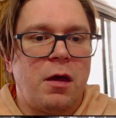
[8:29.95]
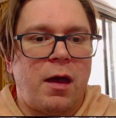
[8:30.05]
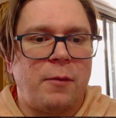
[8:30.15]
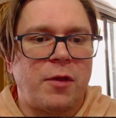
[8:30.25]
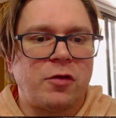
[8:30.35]

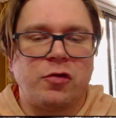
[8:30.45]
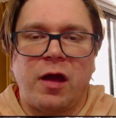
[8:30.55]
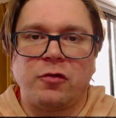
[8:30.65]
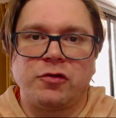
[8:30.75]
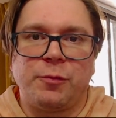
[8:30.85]
I'm not sure
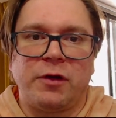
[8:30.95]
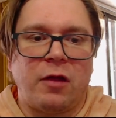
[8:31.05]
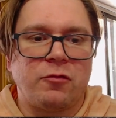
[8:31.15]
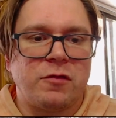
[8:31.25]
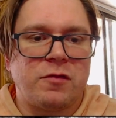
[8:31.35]
how she
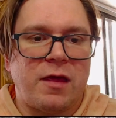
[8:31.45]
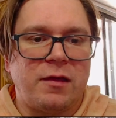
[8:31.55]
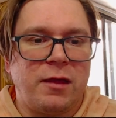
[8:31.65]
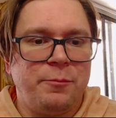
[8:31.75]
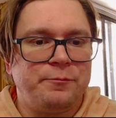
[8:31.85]
pronounces that
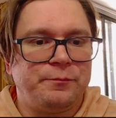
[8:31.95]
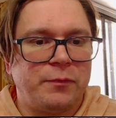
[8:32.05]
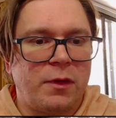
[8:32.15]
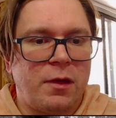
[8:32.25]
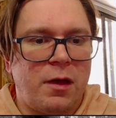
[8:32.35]
name,
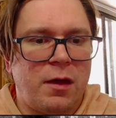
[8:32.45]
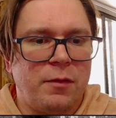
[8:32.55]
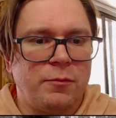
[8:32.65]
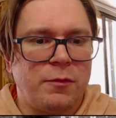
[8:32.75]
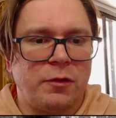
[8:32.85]

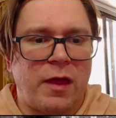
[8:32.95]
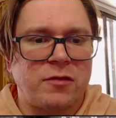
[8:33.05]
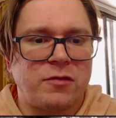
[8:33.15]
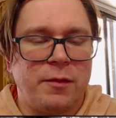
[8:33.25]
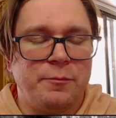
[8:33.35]
her
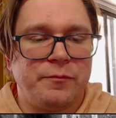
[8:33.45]
last name.